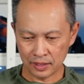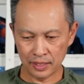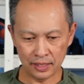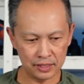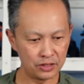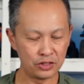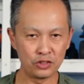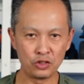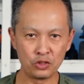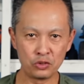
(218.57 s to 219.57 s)
is
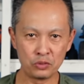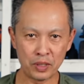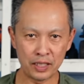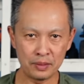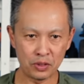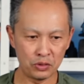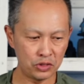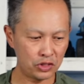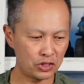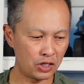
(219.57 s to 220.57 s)
there's no body
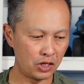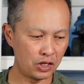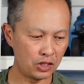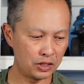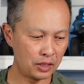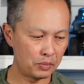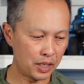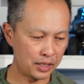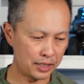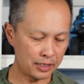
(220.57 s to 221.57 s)
posts on the
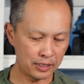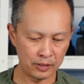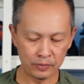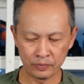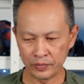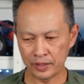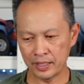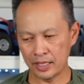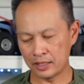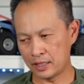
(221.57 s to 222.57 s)
body.
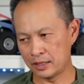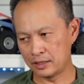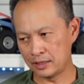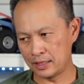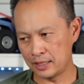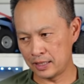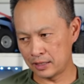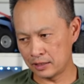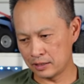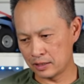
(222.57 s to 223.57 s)
They are underneath
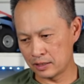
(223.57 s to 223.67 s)
here.